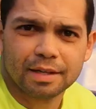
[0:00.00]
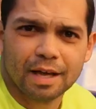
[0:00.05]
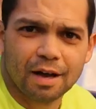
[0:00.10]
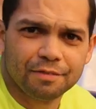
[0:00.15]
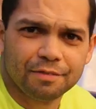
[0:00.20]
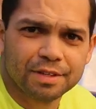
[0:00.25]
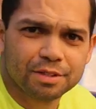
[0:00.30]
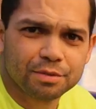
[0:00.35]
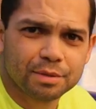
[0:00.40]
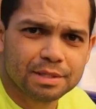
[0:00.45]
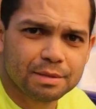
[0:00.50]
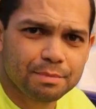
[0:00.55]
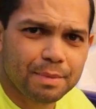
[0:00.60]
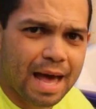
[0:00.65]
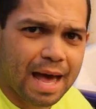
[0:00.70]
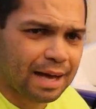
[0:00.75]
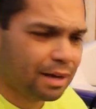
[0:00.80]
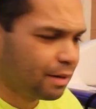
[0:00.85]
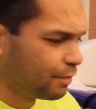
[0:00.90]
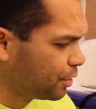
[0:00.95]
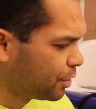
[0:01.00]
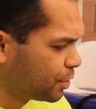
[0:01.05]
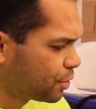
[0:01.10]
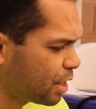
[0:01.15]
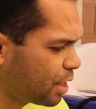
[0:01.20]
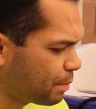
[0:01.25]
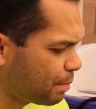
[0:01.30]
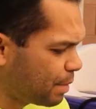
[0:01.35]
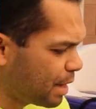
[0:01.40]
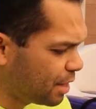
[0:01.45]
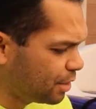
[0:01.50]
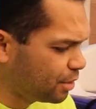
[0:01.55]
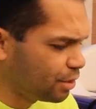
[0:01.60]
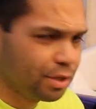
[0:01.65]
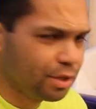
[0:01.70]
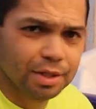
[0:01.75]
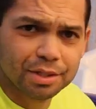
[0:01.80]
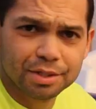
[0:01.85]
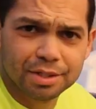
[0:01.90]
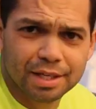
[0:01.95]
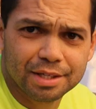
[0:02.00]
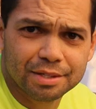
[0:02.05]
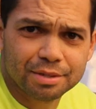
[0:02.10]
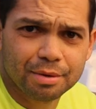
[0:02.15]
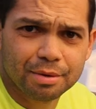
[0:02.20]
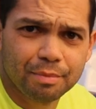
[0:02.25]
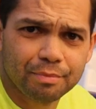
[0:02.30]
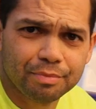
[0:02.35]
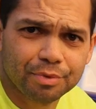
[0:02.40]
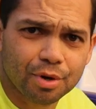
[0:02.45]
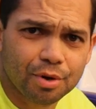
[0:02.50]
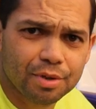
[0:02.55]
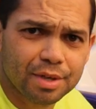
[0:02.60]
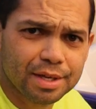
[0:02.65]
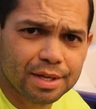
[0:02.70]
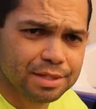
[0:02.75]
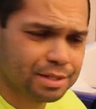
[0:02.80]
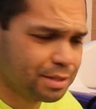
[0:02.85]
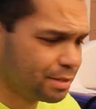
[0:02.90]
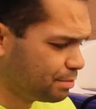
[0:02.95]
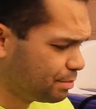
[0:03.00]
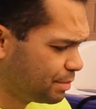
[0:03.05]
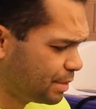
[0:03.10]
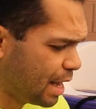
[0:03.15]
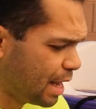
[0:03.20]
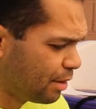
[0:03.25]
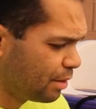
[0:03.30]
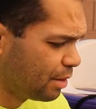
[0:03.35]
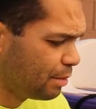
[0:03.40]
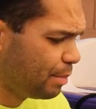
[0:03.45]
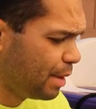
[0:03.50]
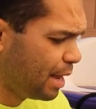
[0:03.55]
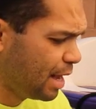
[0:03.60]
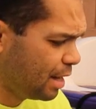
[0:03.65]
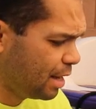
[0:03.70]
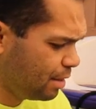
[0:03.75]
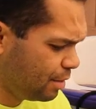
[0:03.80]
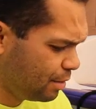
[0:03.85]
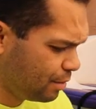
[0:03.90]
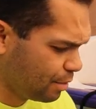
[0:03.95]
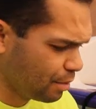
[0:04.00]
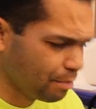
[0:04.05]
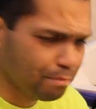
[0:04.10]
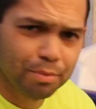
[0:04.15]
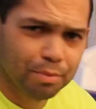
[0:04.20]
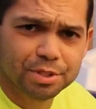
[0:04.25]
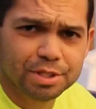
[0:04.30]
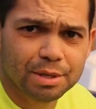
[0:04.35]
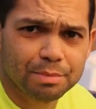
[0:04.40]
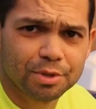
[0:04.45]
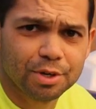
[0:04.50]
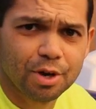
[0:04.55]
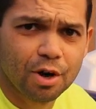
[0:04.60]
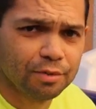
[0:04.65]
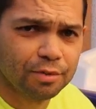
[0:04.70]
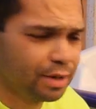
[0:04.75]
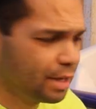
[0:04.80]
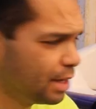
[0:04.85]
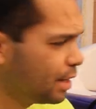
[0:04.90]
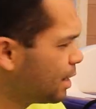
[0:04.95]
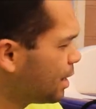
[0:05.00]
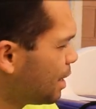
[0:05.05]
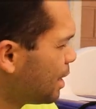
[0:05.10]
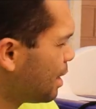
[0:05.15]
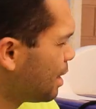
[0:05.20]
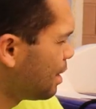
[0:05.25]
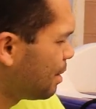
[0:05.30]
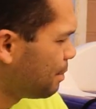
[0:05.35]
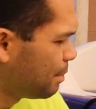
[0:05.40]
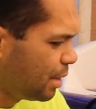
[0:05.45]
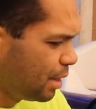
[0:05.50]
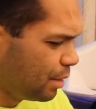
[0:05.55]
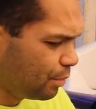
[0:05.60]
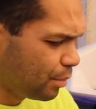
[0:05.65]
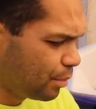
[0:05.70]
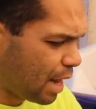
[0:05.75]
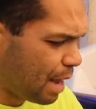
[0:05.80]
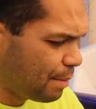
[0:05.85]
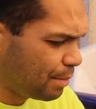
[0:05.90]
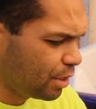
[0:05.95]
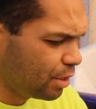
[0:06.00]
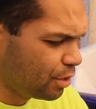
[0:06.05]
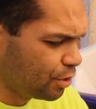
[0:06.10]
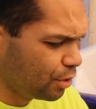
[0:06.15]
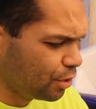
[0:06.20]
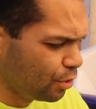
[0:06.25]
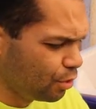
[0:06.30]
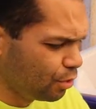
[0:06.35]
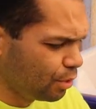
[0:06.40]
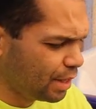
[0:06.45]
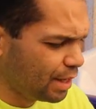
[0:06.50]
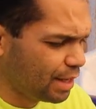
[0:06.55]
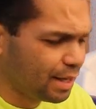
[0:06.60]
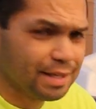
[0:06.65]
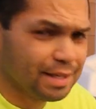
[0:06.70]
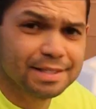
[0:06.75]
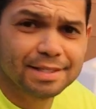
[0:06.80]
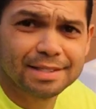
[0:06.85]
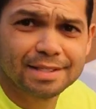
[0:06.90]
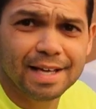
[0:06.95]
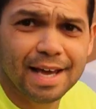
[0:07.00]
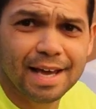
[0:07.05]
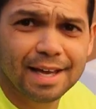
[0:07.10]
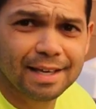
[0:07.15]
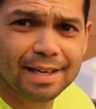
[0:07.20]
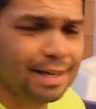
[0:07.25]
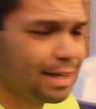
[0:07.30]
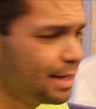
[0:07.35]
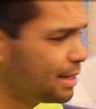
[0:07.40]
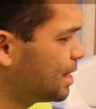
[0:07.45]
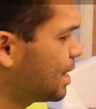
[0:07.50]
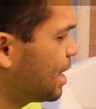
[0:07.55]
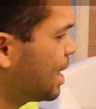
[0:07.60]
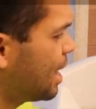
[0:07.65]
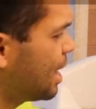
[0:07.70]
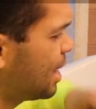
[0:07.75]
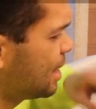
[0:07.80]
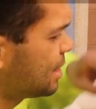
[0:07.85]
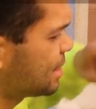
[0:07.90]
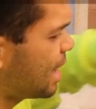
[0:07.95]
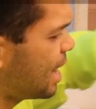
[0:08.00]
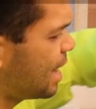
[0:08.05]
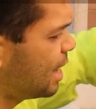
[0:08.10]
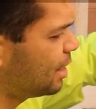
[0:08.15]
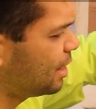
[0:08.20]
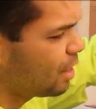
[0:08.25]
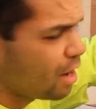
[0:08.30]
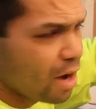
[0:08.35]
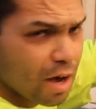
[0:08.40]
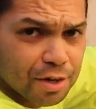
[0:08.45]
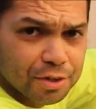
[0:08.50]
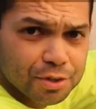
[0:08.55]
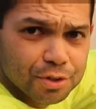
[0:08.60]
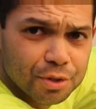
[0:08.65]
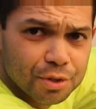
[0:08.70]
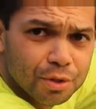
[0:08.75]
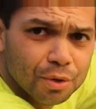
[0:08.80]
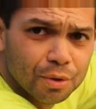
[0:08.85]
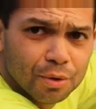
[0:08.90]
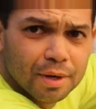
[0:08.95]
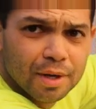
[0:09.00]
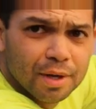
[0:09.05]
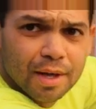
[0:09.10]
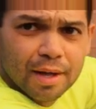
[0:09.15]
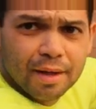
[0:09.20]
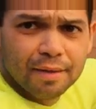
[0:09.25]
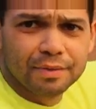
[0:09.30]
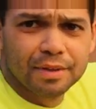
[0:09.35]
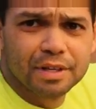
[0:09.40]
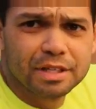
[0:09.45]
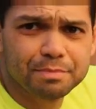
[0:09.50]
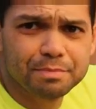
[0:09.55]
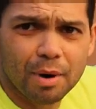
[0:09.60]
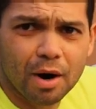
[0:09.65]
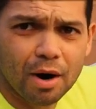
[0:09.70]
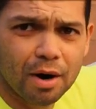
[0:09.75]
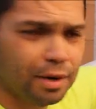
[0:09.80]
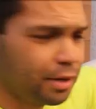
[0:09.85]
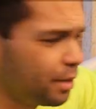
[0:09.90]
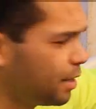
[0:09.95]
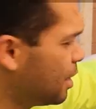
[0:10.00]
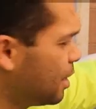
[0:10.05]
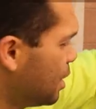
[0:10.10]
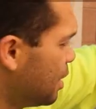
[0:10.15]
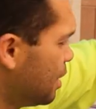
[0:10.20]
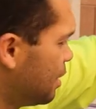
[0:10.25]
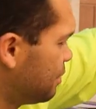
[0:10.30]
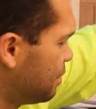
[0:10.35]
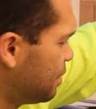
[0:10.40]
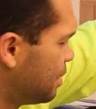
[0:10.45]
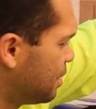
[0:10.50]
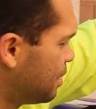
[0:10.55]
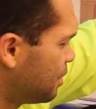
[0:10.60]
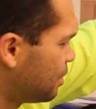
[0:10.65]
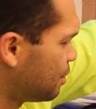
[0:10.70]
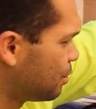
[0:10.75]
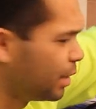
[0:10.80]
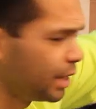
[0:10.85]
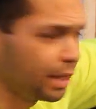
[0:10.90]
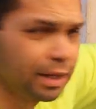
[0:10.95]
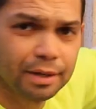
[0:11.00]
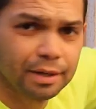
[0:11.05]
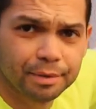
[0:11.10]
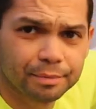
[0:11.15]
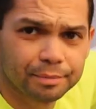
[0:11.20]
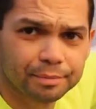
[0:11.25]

Now if this was the back of your truck bed, you could just throw this down in the bed or put something over it. But what I'm gonna do is take it and tie it onto this part of the rig.